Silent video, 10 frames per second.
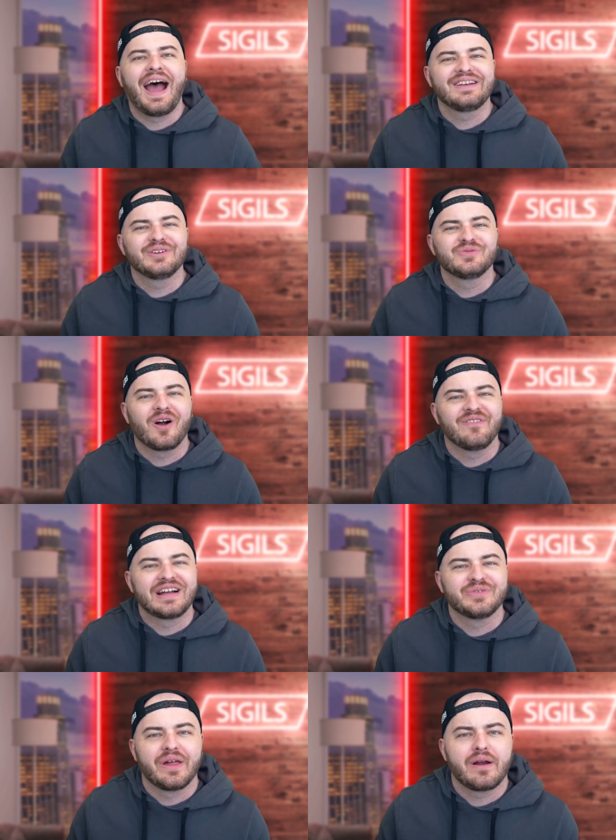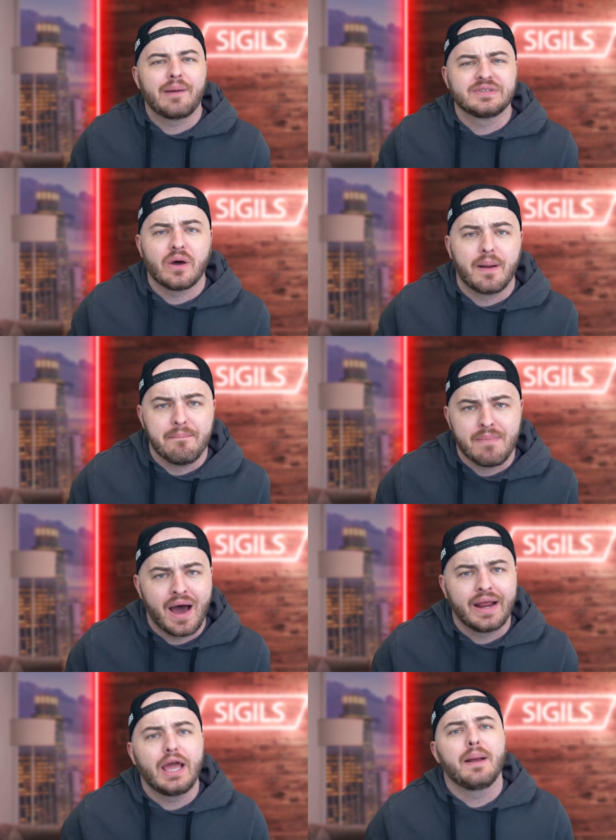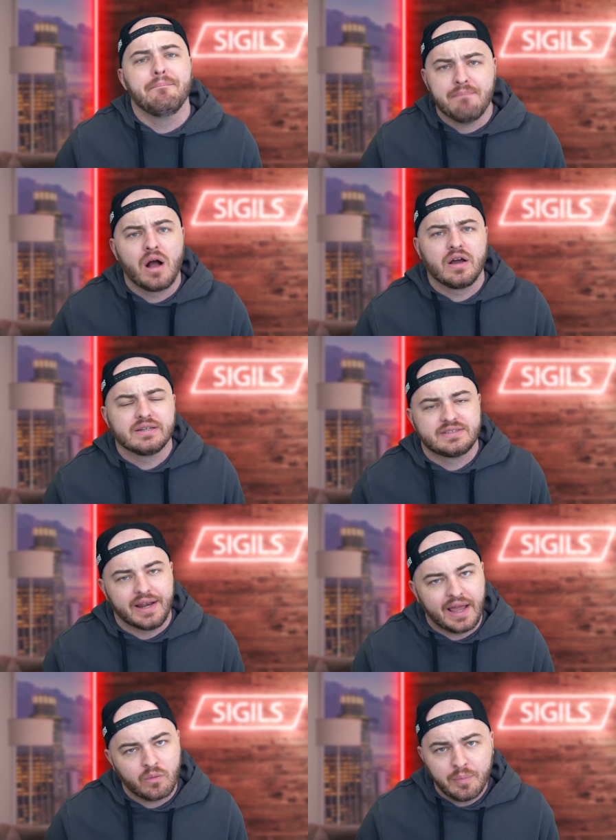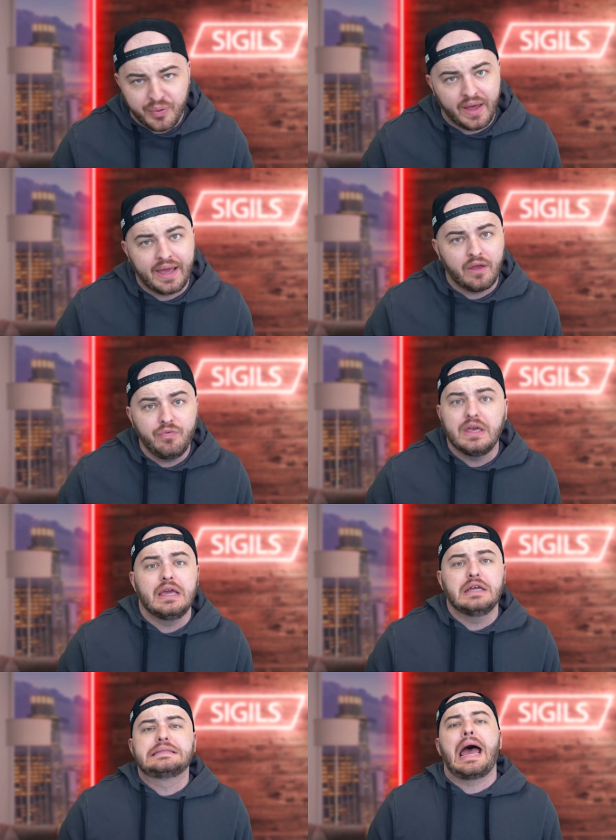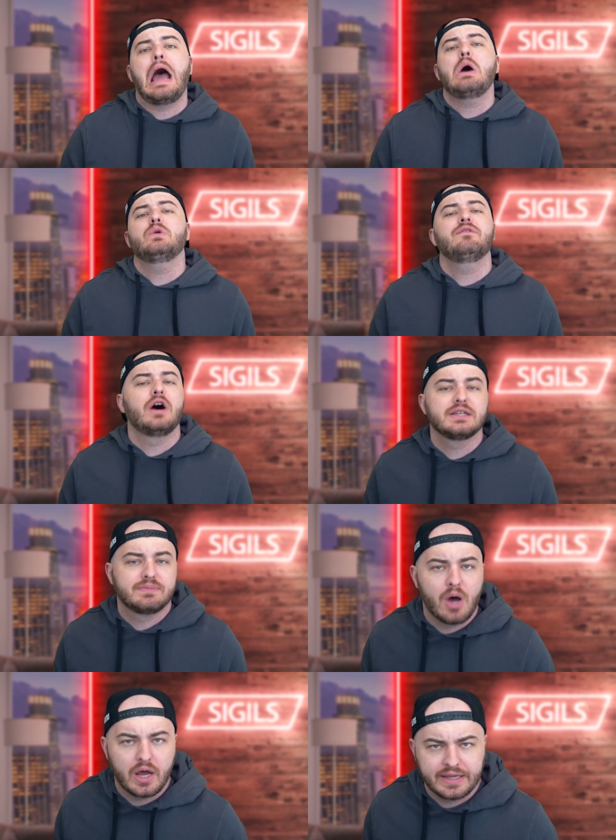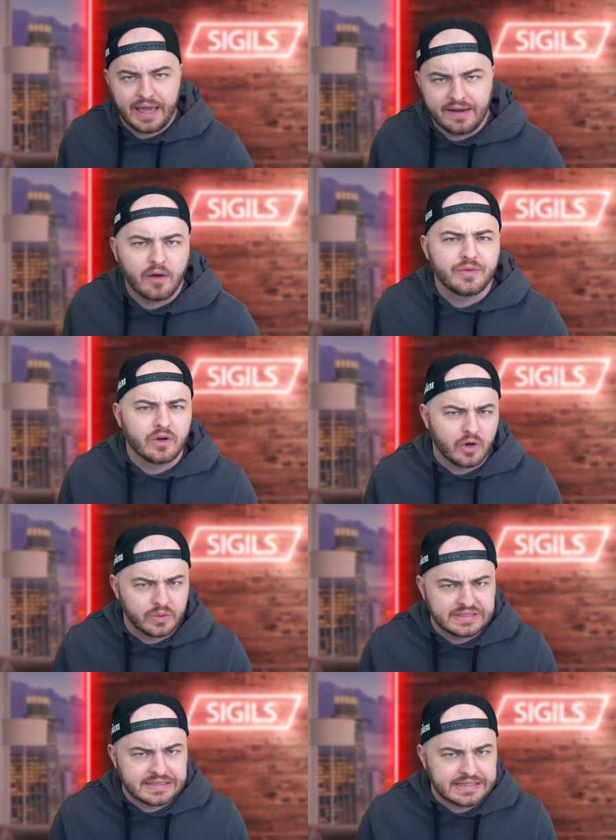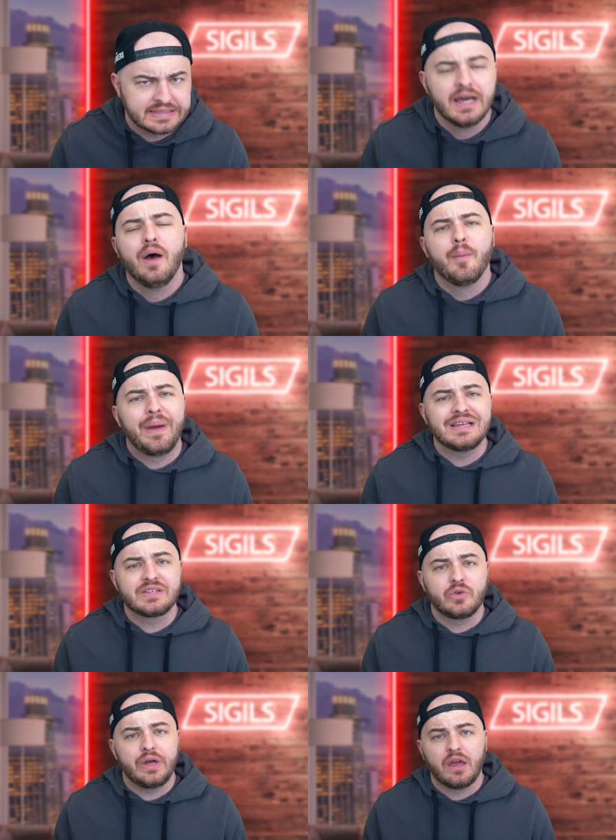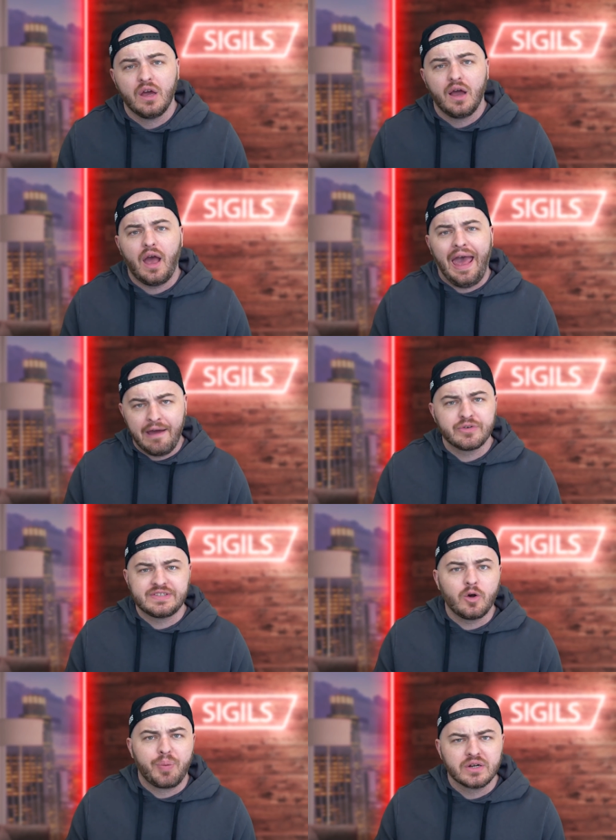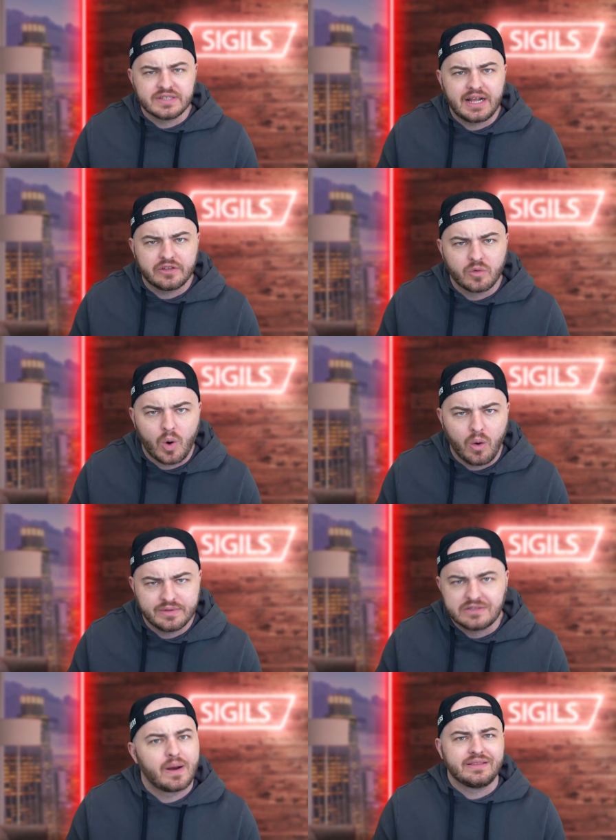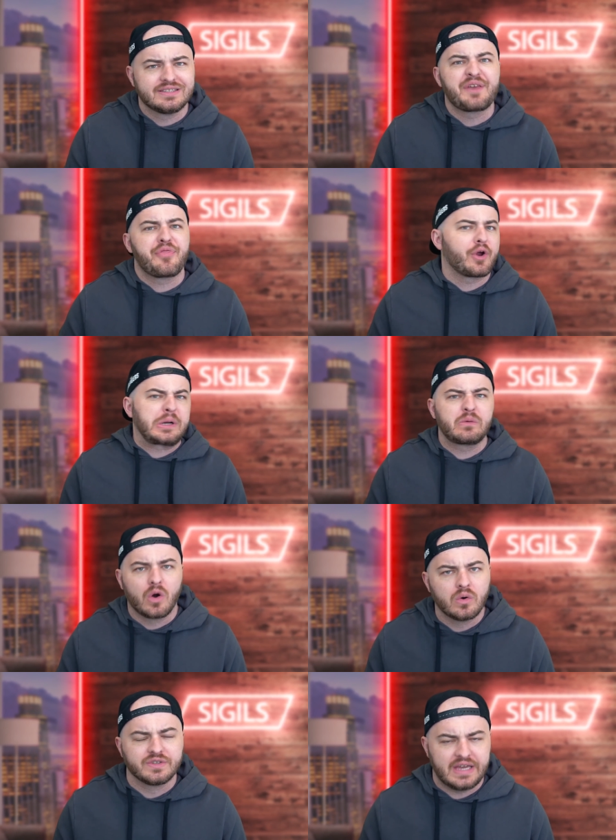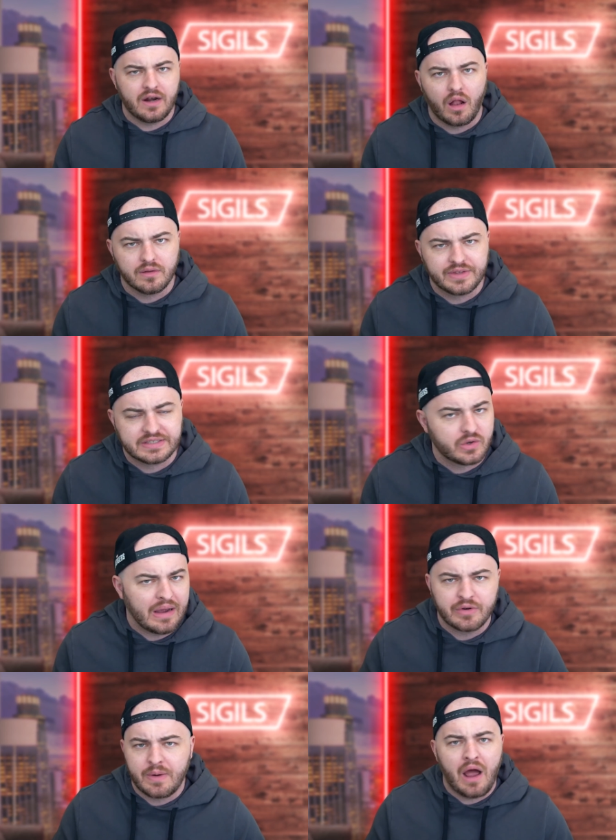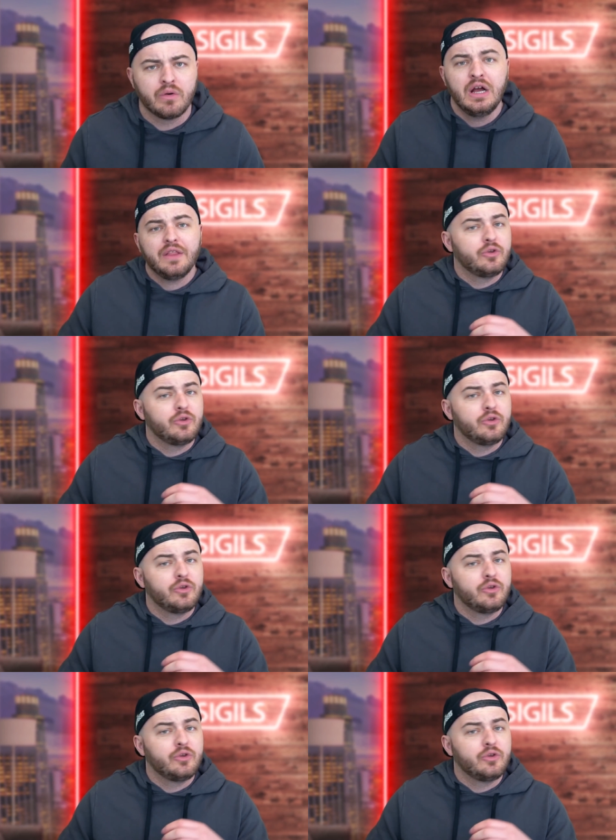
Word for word: Alright dudes, welcome back to another episode of Modded Among Us. Today we're playing the Town of Us mod again. Now, if you don't know what this is, basically every single person gets a role that's right there's like 30 roles in all of this so every round